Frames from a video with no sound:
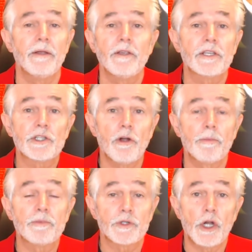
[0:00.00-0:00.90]

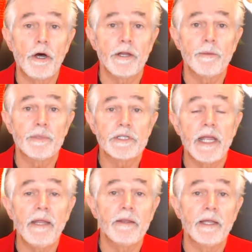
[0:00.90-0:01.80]
stop trying to
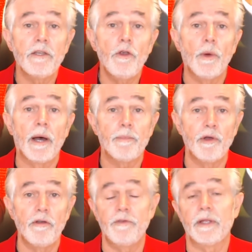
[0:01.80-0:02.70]
pretend that you are
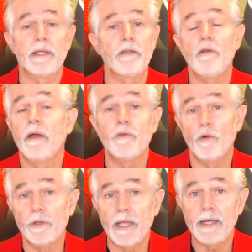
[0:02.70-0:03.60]
perfect, that you have all
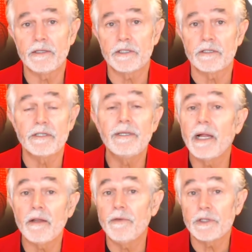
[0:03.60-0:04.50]
the answers.
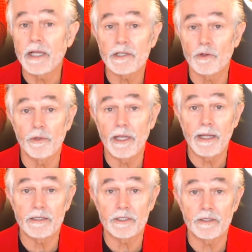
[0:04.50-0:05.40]
None of us has all the
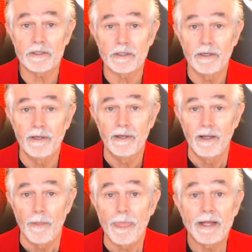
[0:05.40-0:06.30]
answers.
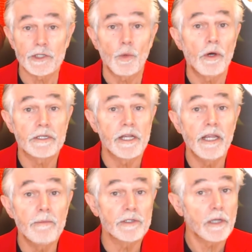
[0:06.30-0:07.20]
That's why
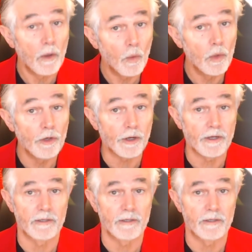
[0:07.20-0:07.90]
teams work.